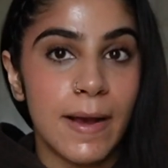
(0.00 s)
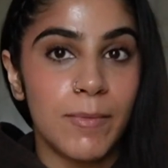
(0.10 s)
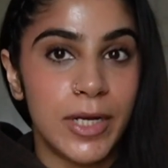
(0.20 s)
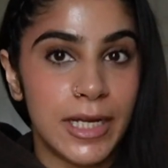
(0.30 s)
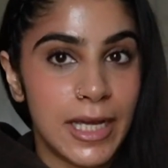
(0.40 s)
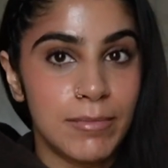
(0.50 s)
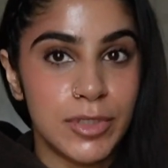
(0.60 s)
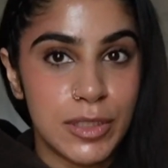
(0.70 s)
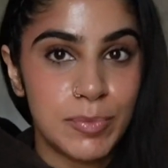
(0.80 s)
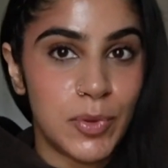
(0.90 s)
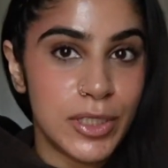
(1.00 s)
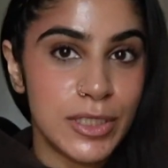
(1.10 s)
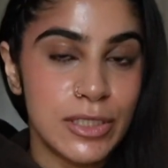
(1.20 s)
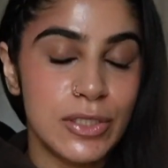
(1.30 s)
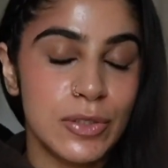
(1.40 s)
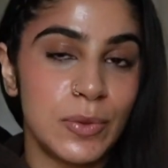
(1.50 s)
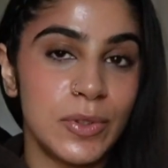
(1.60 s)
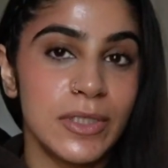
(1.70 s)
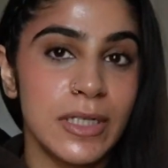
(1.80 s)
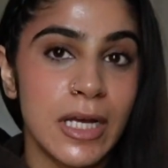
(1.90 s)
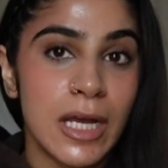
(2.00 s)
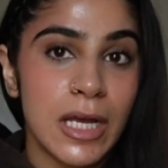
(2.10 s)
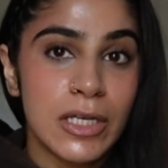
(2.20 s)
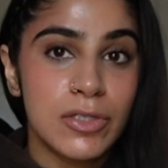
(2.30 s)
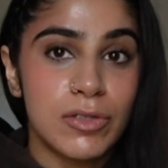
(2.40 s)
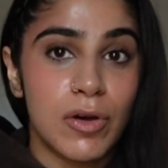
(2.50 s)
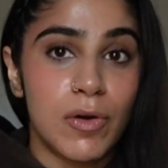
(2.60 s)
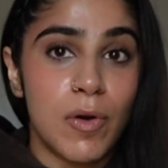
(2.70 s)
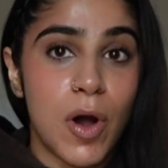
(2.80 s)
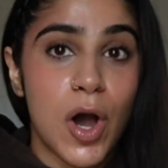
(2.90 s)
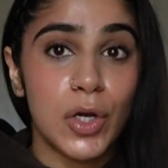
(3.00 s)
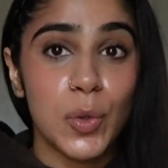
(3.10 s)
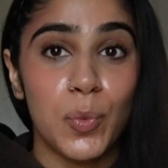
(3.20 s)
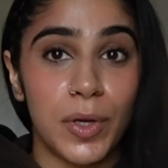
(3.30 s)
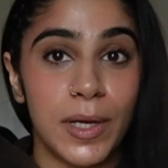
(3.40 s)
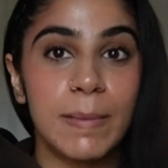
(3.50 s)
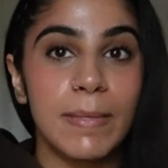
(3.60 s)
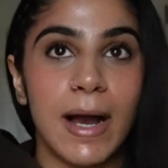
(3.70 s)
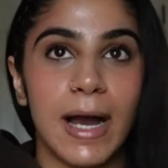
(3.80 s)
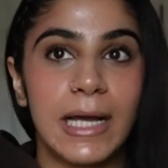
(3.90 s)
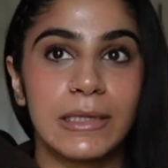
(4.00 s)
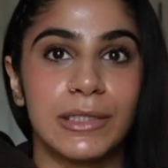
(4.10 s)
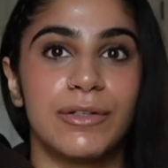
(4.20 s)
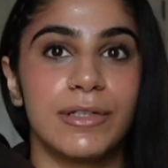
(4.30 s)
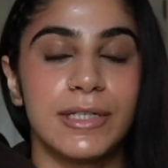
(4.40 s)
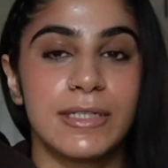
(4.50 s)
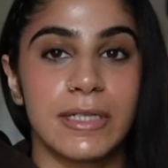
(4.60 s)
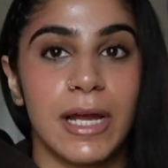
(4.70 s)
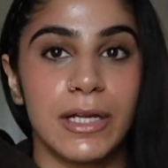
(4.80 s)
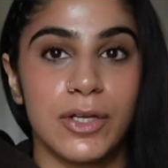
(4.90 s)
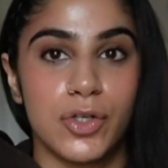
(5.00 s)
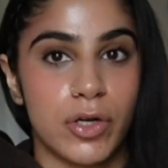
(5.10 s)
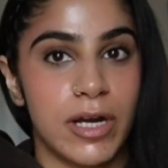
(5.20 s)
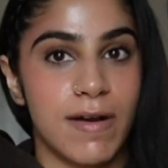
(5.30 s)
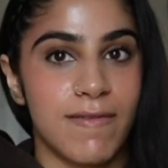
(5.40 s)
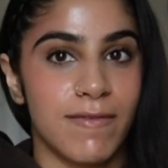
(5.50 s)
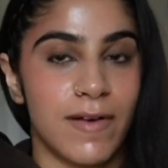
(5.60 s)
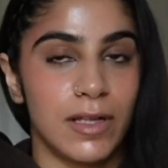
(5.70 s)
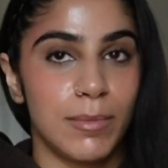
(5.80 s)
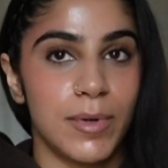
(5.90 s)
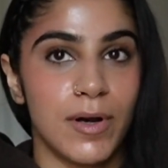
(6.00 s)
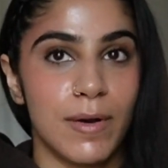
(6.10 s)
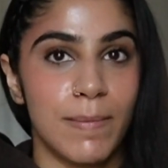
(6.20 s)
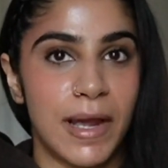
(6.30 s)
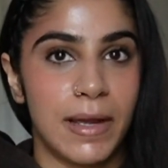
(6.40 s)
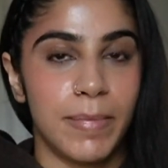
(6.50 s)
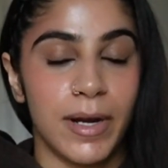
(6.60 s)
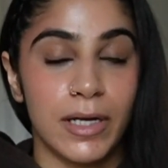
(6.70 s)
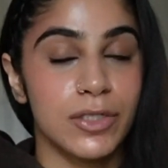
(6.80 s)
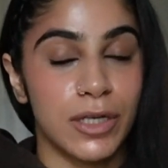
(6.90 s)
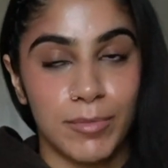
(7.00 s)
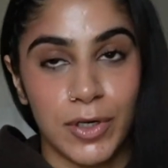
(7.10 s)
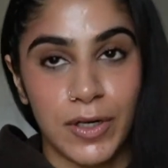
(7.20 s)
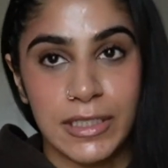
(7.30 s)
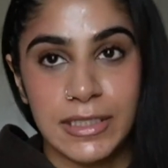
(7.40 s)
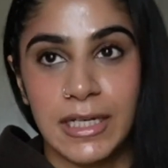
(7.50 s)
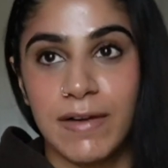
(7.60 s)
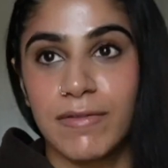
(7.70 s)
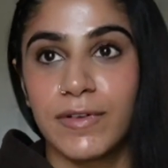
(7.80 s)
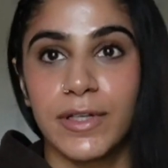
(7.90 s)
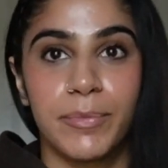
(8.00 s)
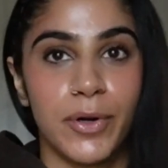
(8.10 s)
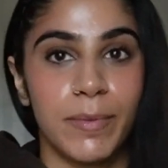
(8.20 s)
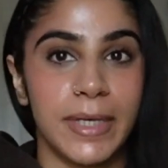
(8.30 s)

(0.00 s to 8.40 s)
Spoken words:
when it came to sports in school. So on a whim, I literally decided to try out for volleyball. My parents are immigrants, they never really put